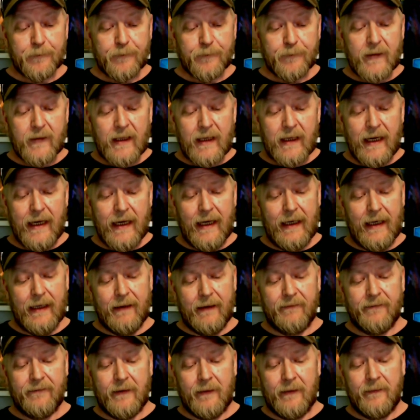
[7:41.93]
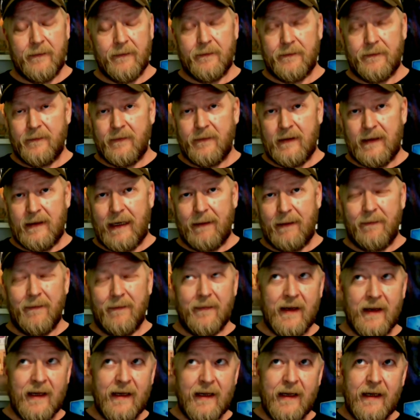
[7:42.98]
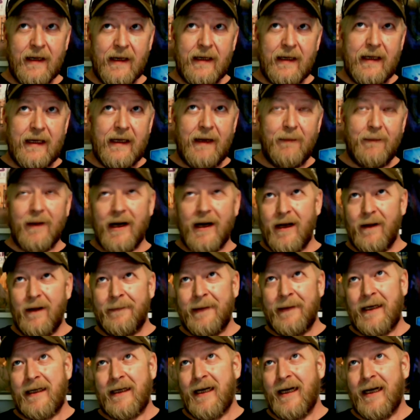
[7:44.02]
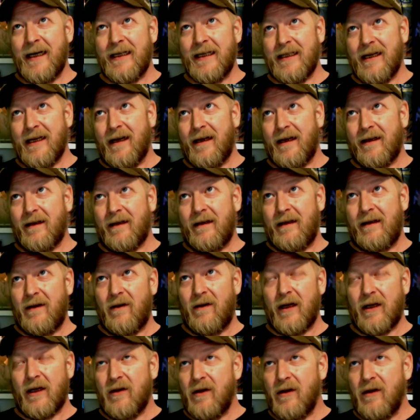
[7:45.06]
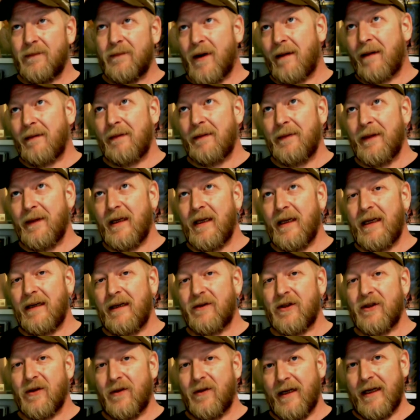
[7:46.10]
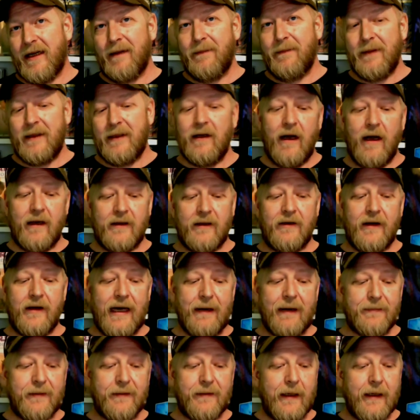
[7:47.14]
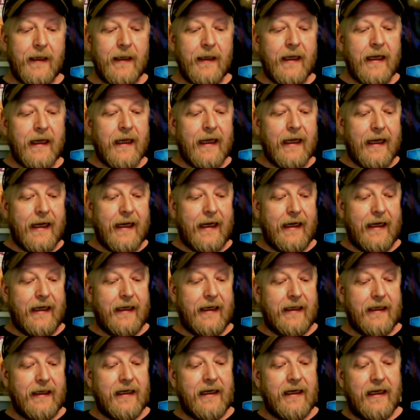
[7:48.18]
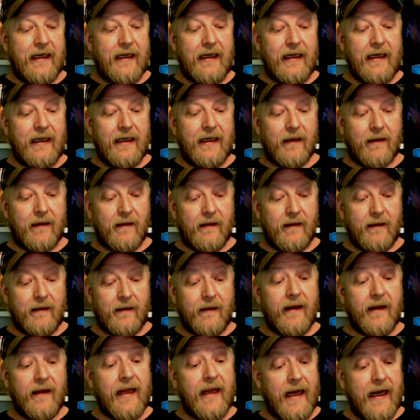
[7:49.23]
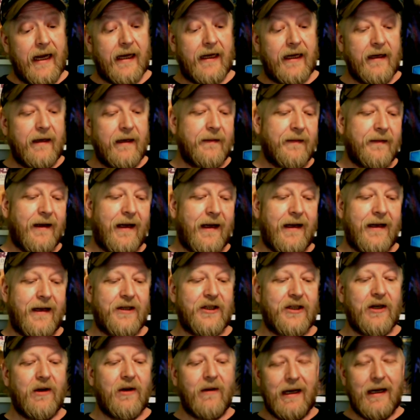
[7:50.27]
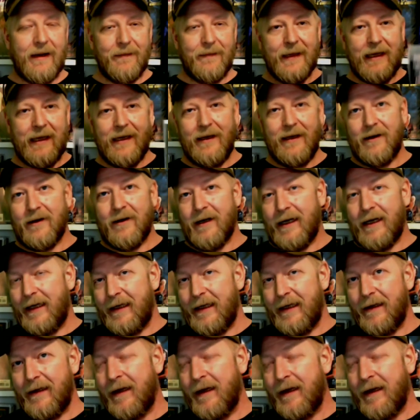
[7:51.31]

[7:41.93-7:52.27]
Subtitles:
from that, in my opinion, has a good probability of showing up in Dr. Aphra, and he or they show up here in